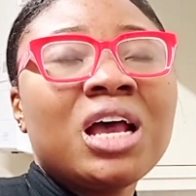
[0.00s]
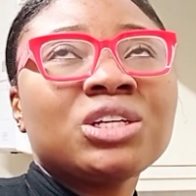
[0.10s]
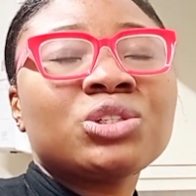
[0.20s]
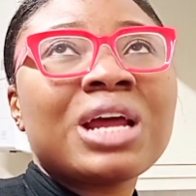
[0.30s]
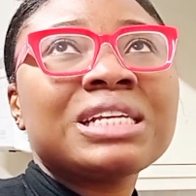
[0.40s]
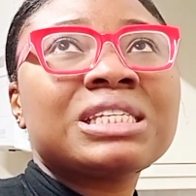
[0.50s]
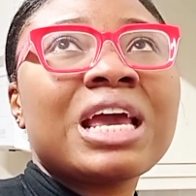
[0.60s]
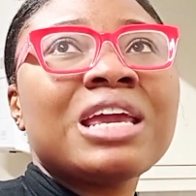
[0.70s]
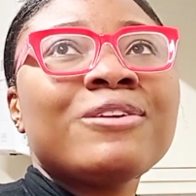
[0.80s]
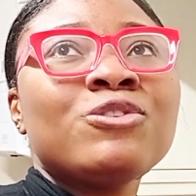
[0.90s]
should I
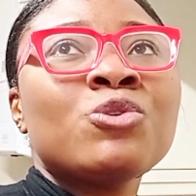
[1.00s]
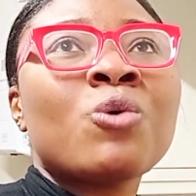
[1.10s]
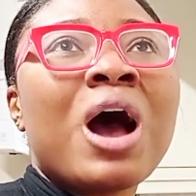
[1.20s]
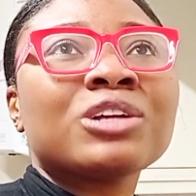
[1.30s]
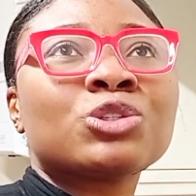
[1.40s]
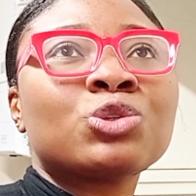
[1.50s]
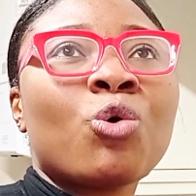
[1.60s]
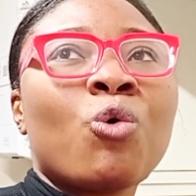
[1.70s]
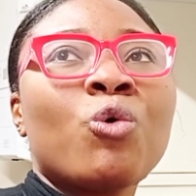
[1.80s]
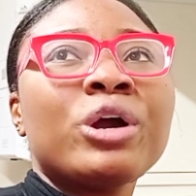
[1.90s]
say you are
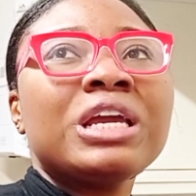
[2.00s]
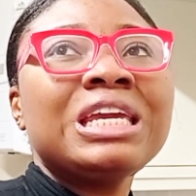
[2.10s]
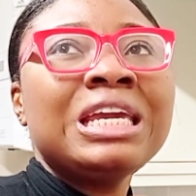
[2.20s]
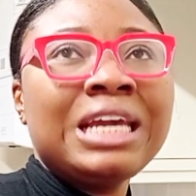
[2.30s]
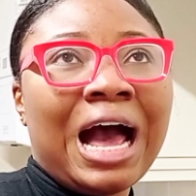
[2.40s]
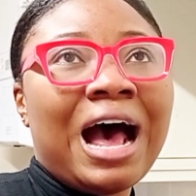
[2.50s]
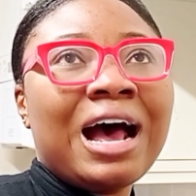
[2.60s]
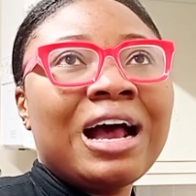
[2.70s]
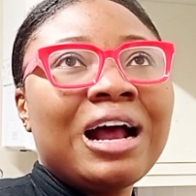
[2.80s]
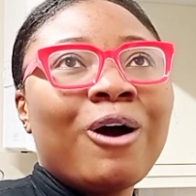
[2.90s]
so
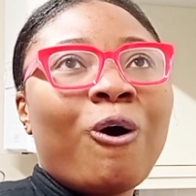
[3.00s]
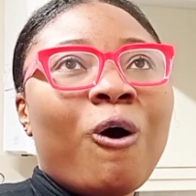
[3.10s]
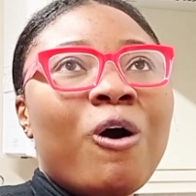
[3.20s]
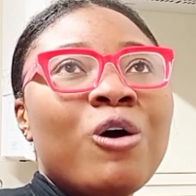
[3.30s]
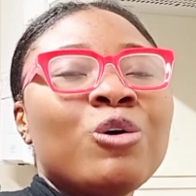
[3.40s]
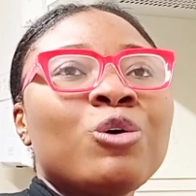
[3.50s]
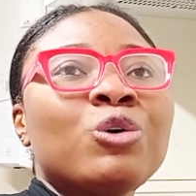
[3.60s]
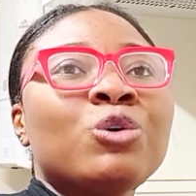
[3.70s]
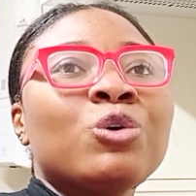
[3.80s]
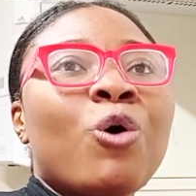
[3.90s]
eager
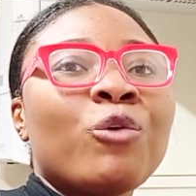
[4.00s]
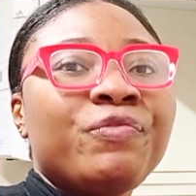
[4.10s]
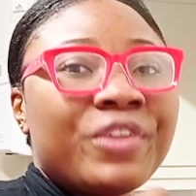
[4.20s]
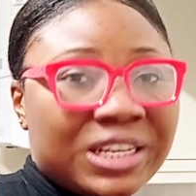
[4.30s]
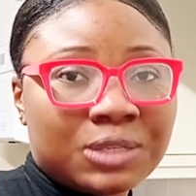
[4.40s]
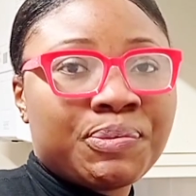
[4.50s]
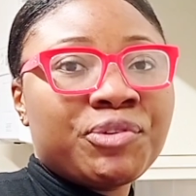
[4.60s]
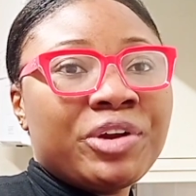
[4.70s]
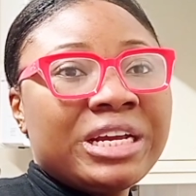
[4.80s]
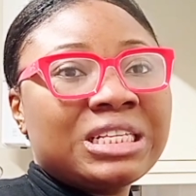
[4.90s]
or
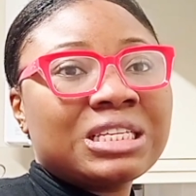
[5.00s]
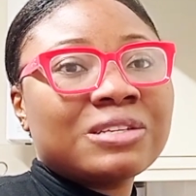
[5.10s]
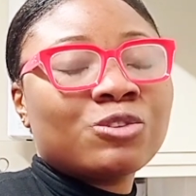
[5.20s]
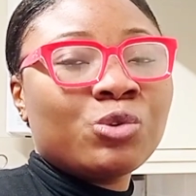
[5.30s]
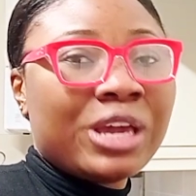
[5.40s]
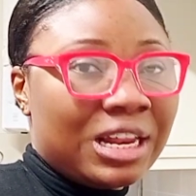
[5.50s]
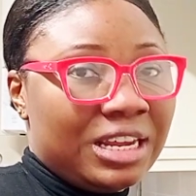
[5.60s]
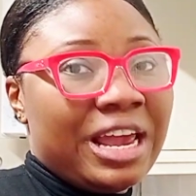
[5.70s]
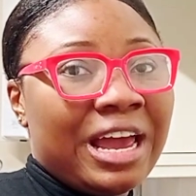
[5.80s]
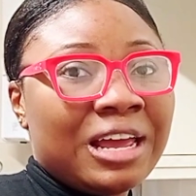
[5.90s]
desperate to get
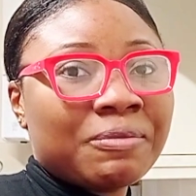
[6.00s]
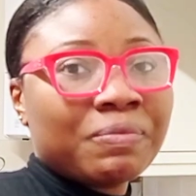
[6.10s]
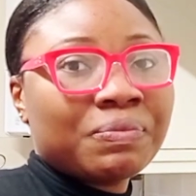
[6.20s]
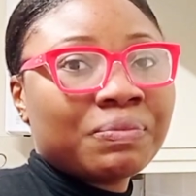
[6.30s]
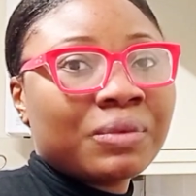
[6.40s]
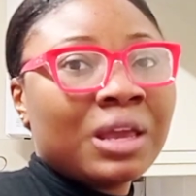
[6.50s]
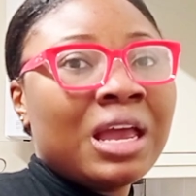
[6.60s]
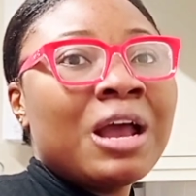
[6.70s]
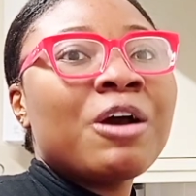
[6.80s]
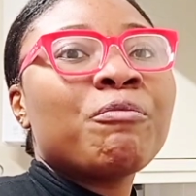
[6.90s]
here,
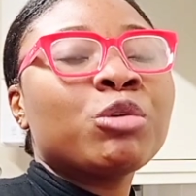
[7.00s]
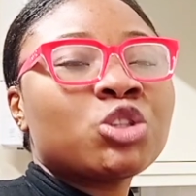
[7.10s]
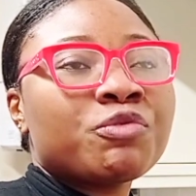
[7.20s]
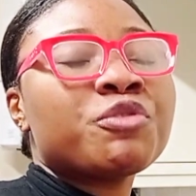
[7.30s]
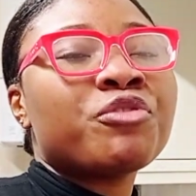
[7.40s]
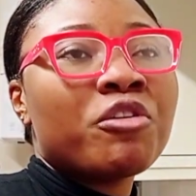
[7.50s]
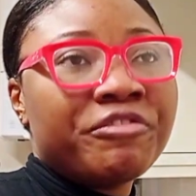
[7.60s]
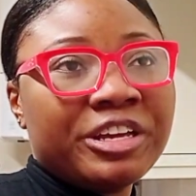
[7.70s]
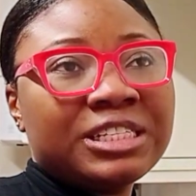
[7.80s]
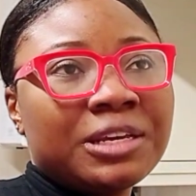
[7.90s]
most of you fall
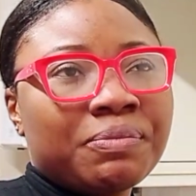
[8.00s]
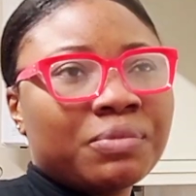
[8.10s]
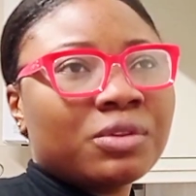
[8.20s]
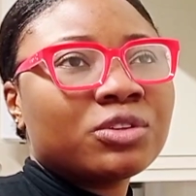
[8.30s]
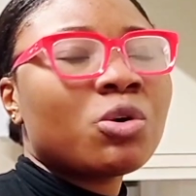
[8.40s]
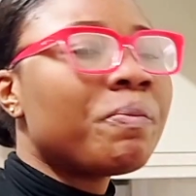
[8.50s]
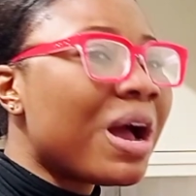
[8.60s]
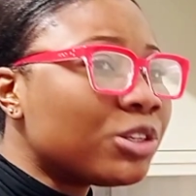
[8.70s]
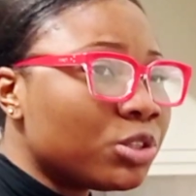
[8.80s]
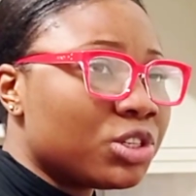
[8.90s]
victim. So
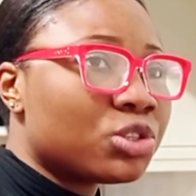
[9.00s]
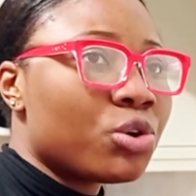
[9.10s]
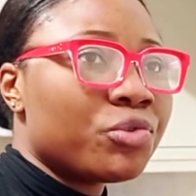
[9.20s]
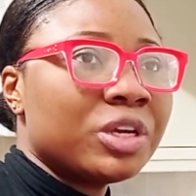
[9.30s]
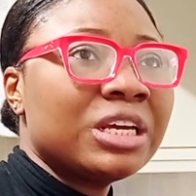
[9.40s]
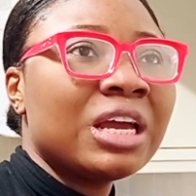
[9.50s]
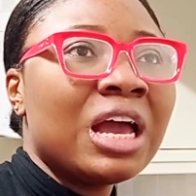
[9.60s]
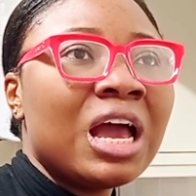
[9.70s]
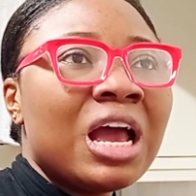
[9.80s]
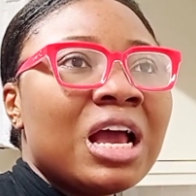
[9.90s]
back to the story.
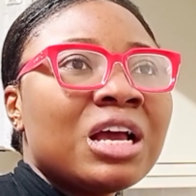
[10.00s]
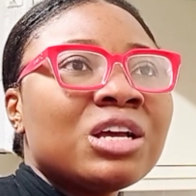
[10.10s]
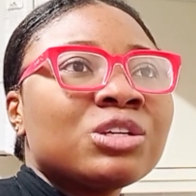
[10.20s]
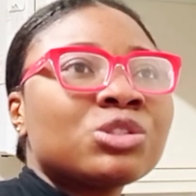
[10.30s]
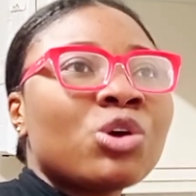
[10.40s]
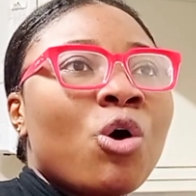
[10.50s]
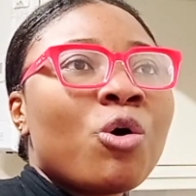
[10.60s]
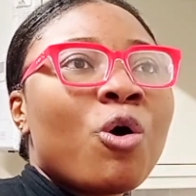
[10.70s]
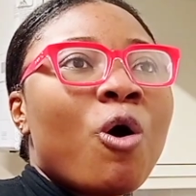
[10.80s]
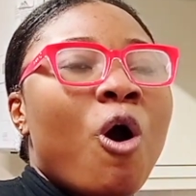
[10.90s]

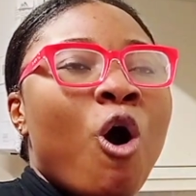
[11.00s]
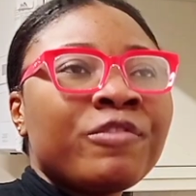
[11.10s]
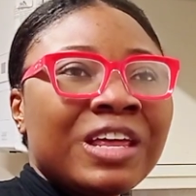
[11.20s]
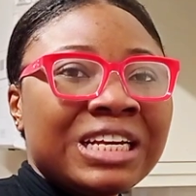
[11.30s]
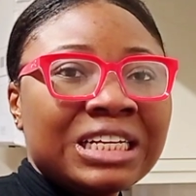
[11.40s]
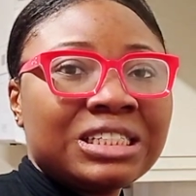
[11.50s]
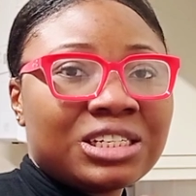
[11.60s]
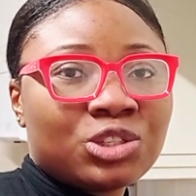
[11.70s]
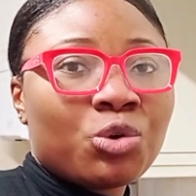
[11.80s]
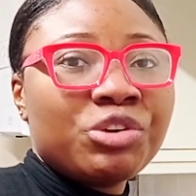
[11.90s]
So underneath the
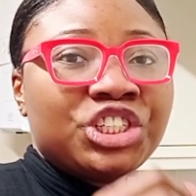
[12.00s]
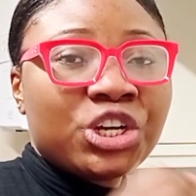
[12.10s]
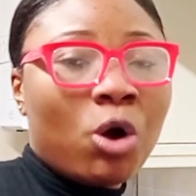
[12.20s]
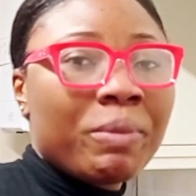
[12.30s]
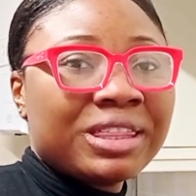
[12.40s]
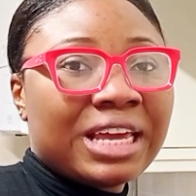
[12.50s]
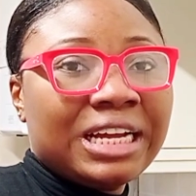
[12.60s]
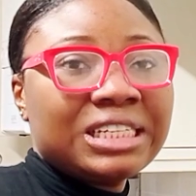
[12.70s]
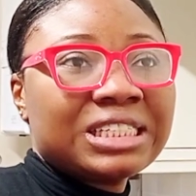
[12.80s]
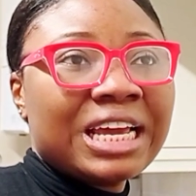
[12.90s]
story, she
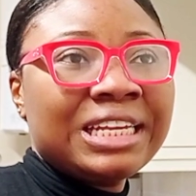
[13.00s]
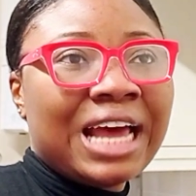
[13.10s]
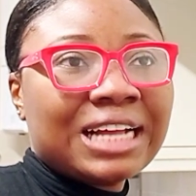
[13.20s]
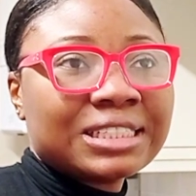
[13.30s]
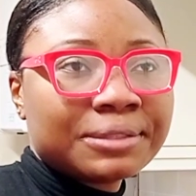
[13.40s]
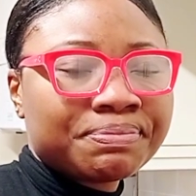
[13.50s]
commented saying that,